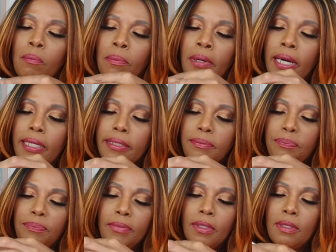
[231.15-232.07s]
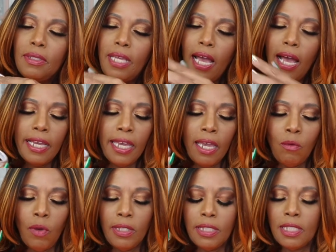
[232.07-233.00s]
But yeah, I
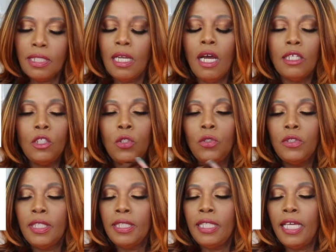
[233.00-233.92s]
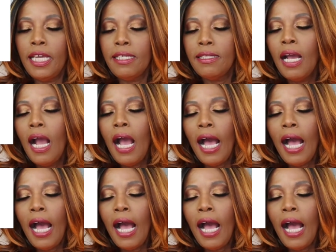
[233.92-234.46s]
can't wait to start using this.